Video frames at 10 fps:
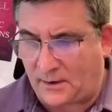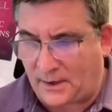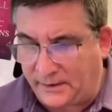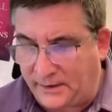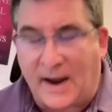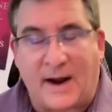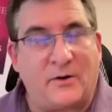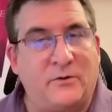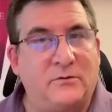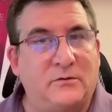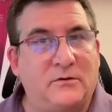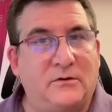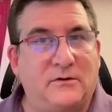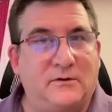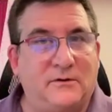now,
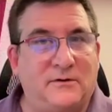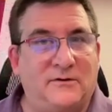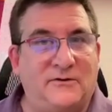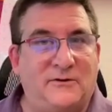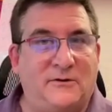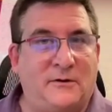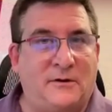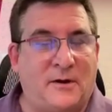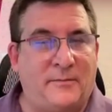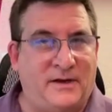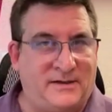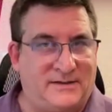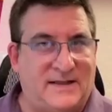is